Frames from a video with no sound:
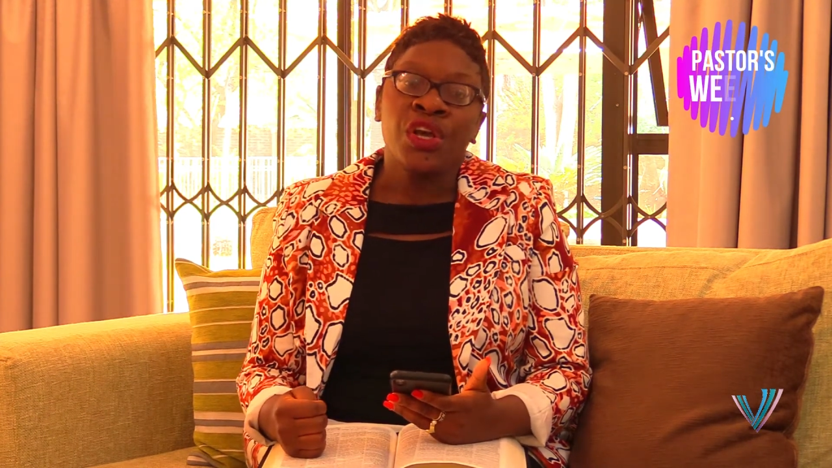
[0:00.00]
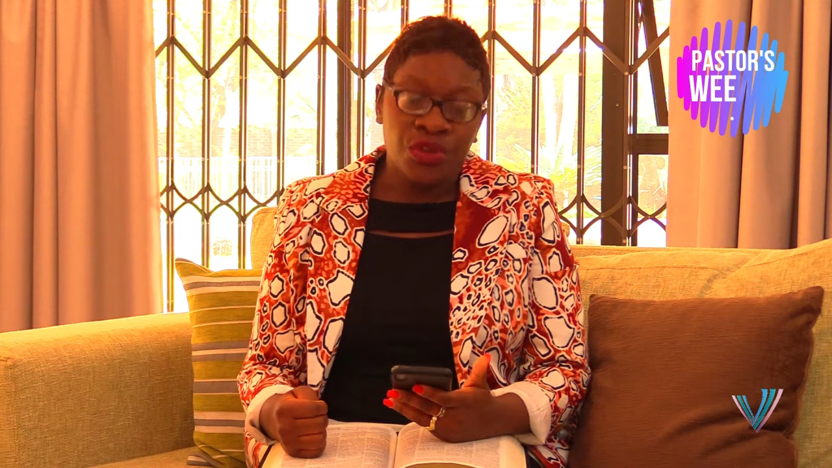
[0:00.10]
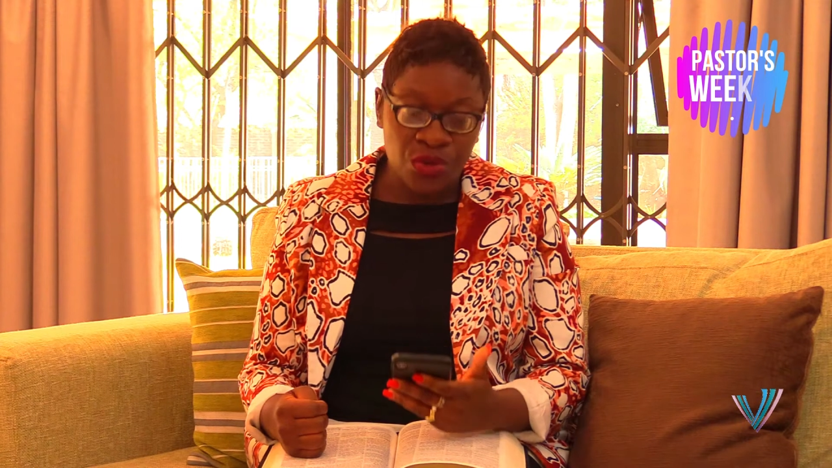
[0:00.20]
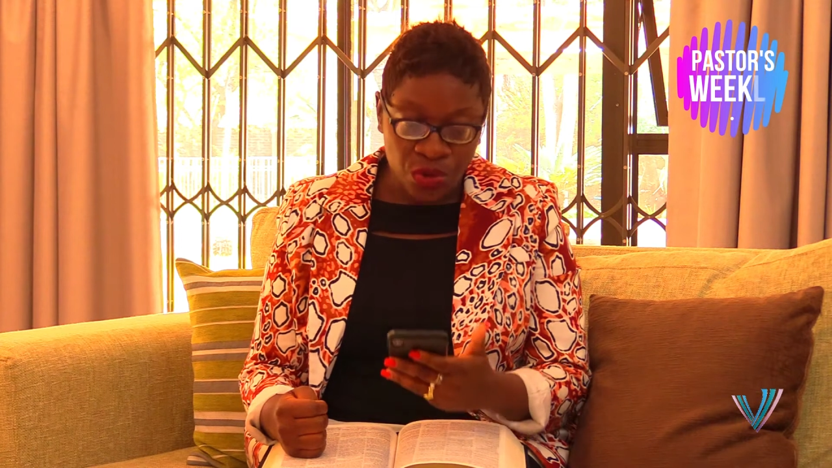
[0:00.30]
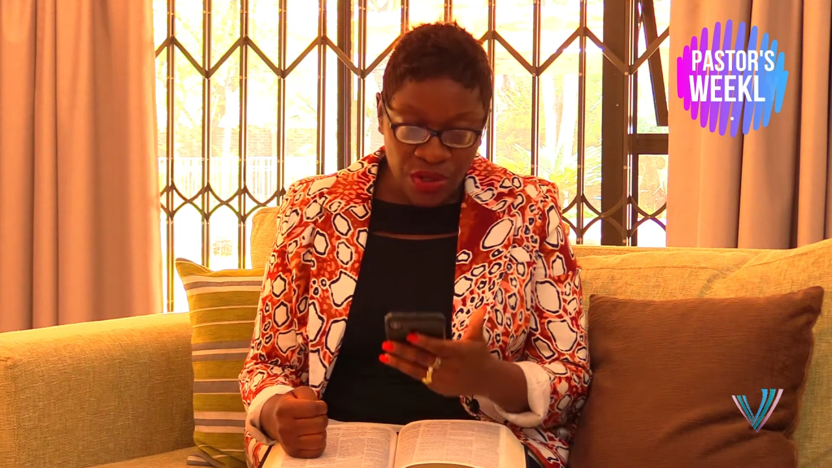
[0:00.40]

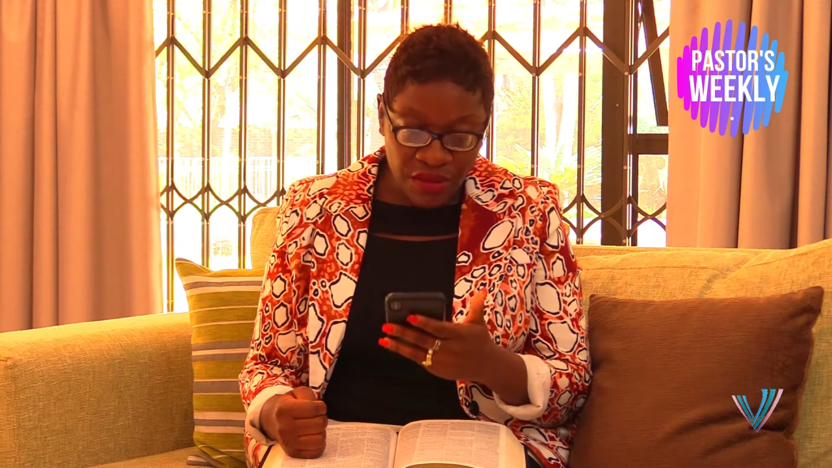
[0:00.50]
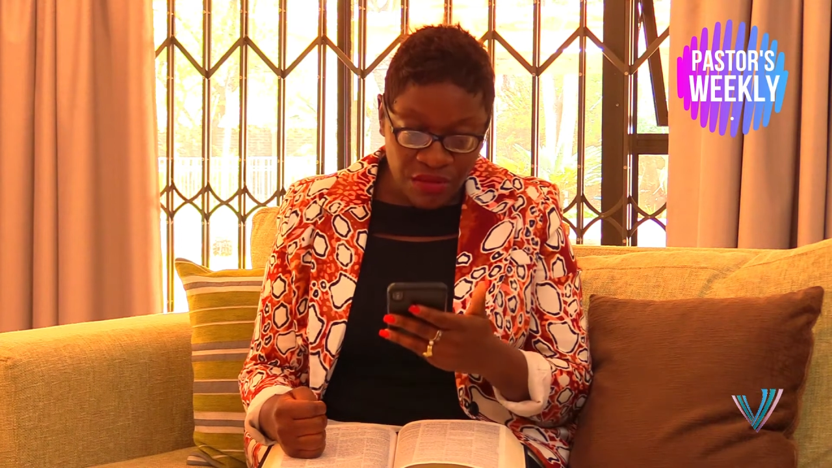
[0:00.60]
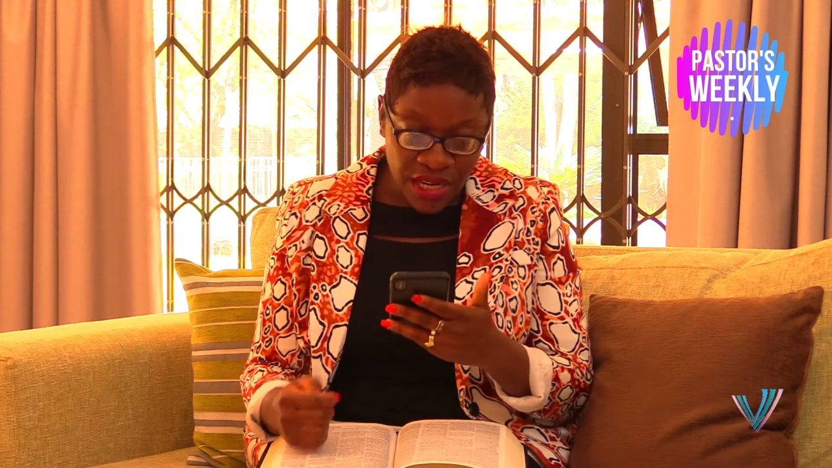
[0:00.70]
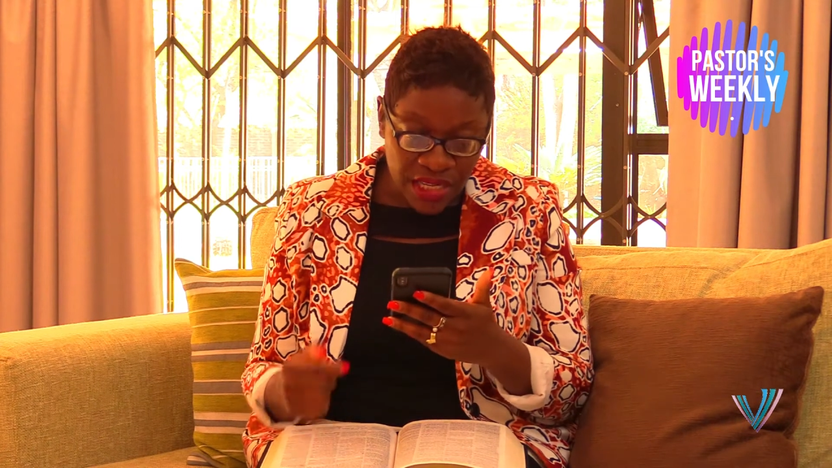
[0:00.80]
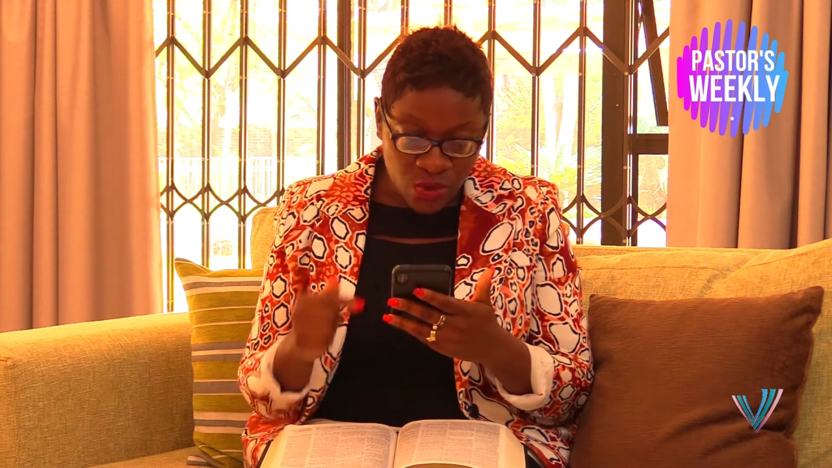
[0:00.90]
You know,
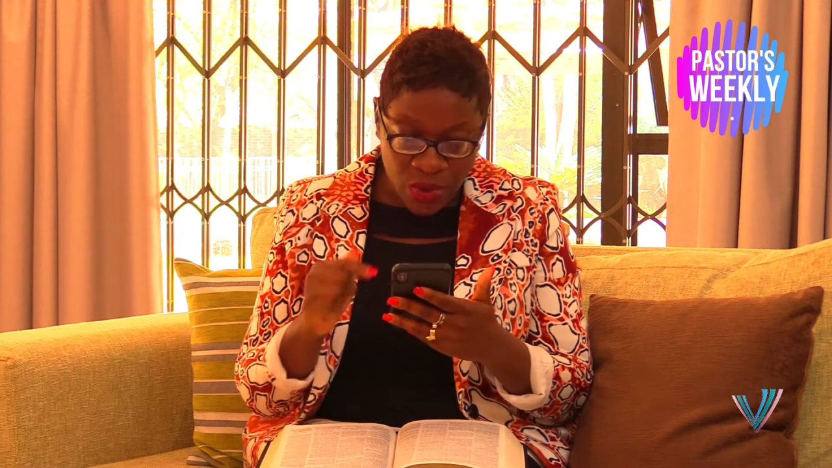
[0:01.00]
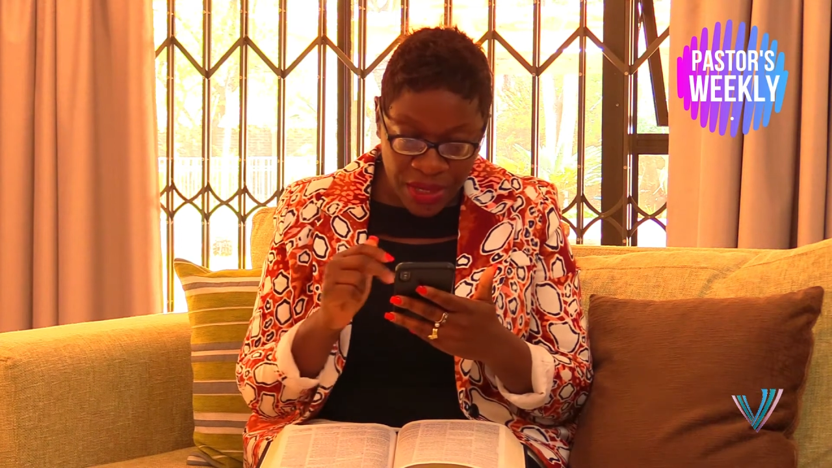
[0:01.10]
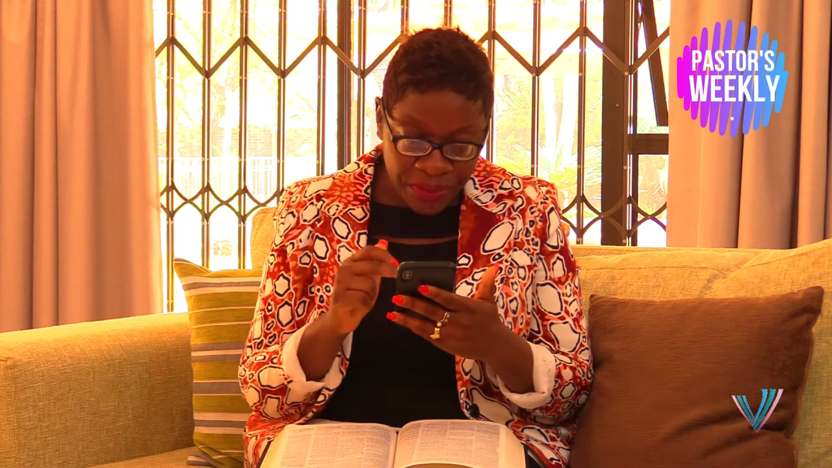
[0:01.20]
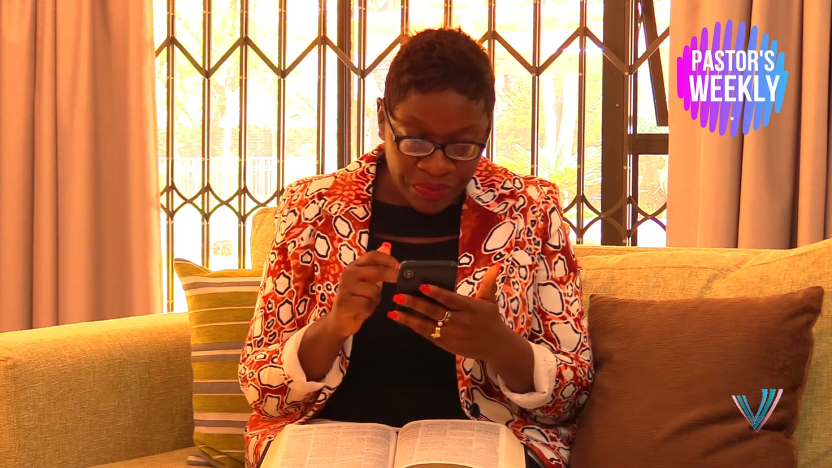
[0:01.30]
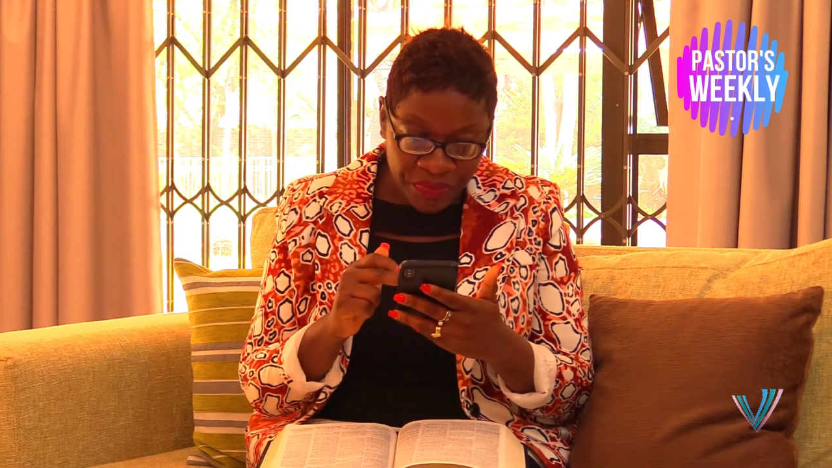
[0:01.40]
even as
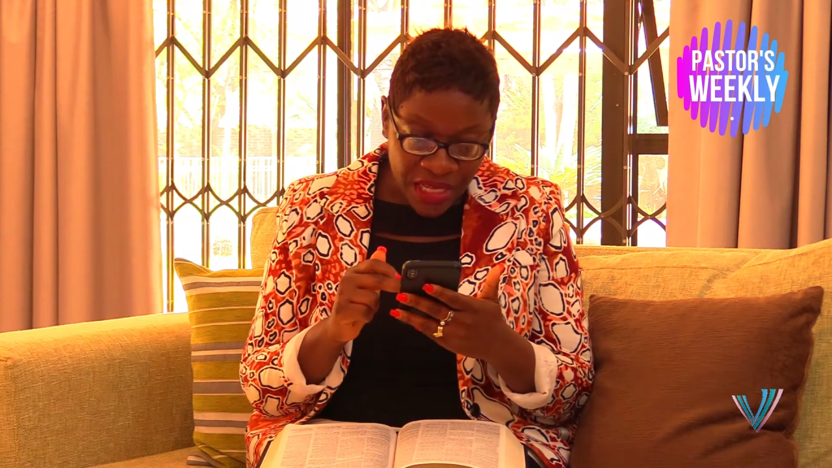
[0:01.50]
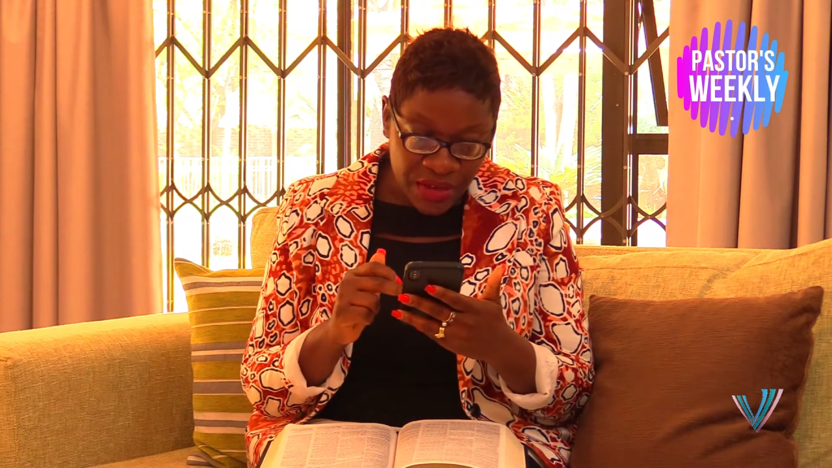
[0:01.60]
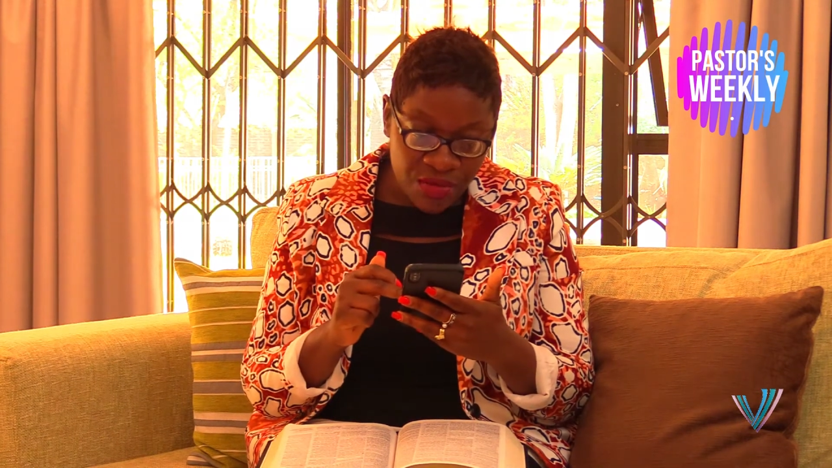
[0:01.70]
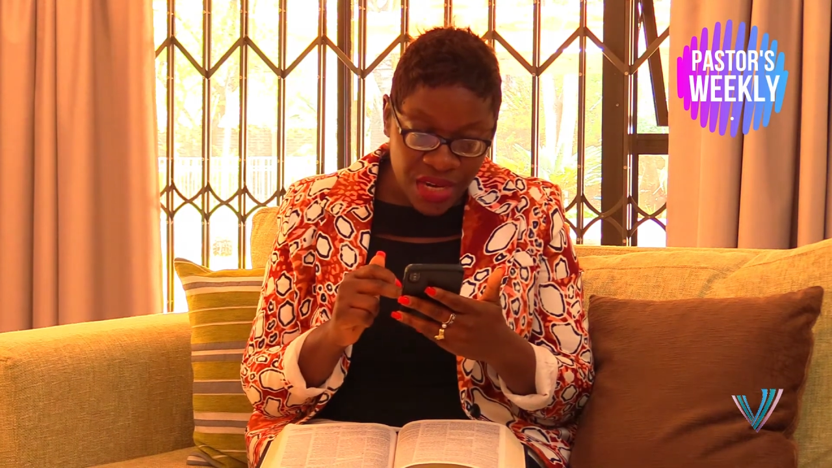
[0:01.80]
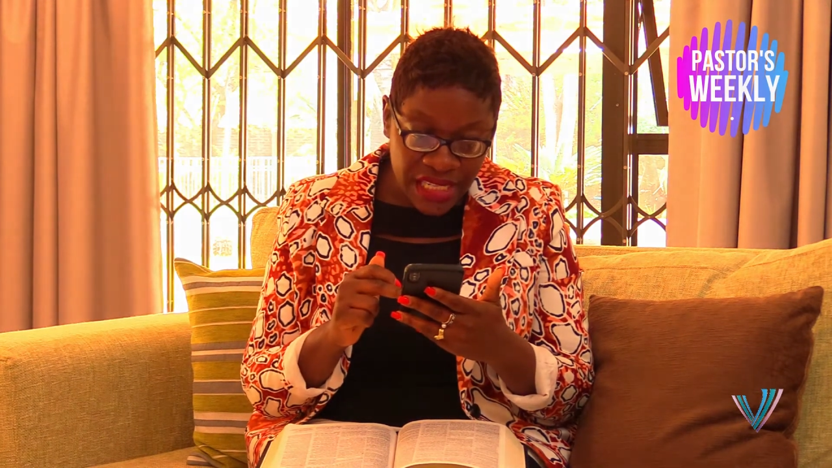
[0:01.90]
we
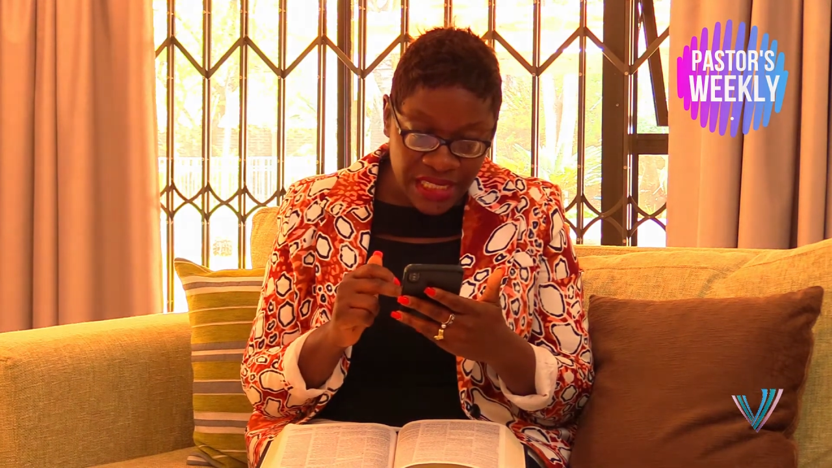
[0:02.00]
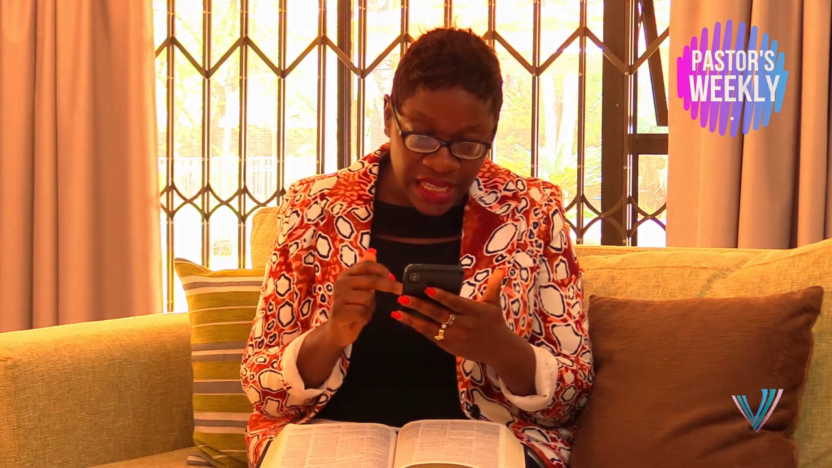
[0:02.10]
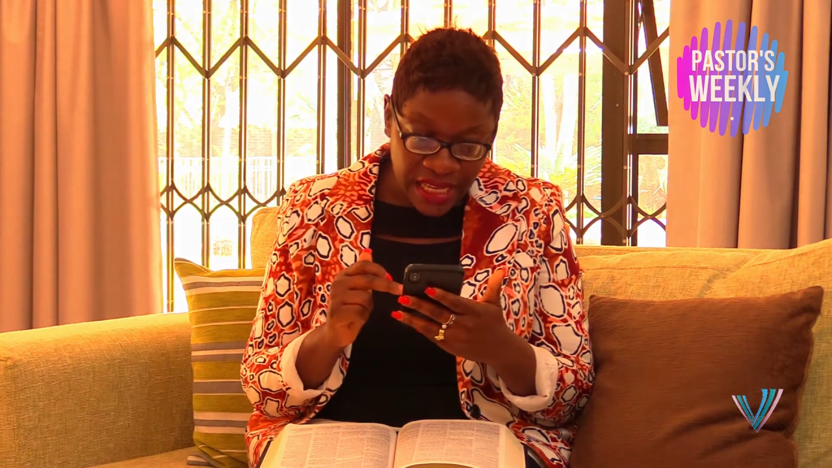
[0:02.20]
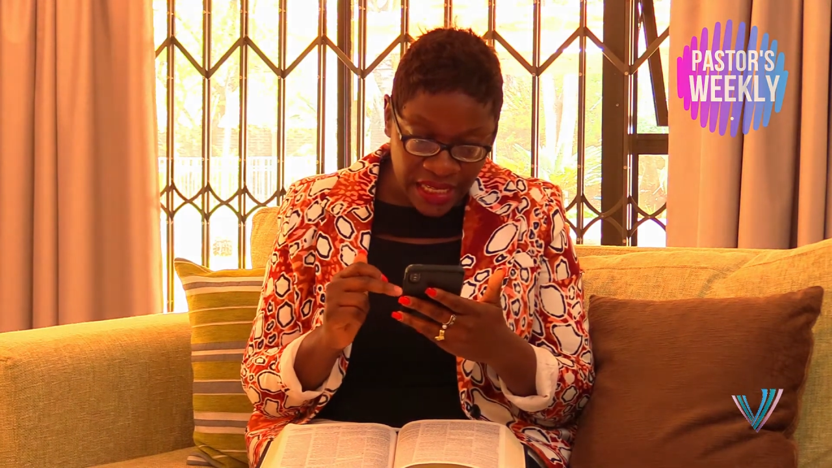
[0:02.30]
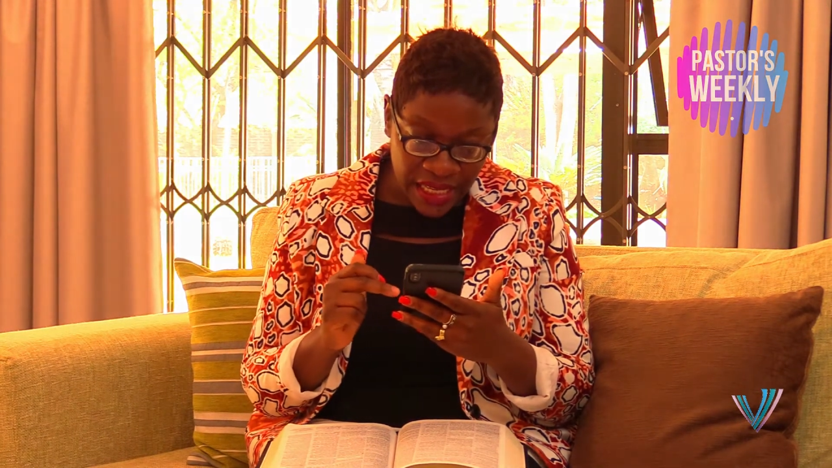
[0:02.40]
read
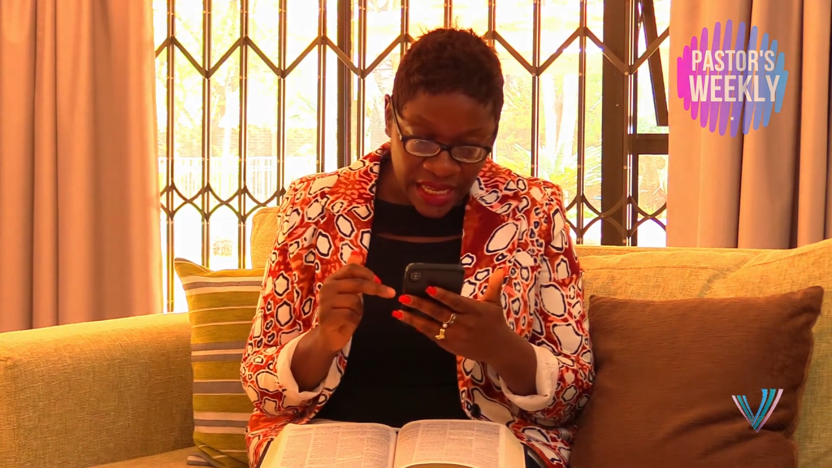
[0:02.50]
there